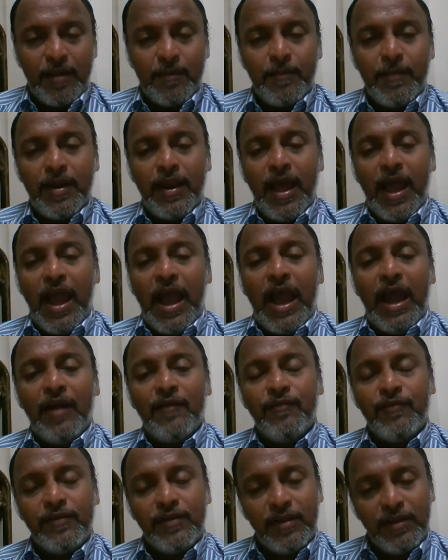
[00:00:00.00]
but
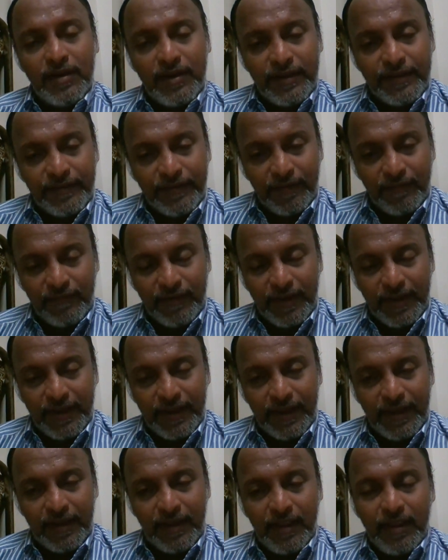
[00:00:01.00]
after receiving
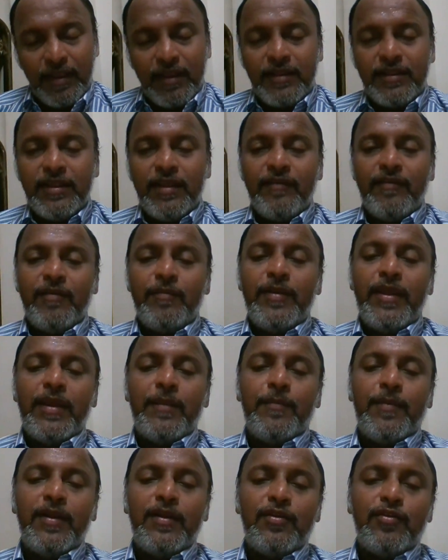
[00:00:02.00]
it they will be
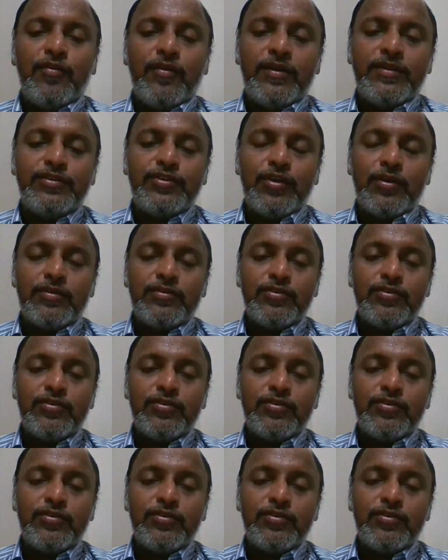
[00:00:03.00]
able to enjoy.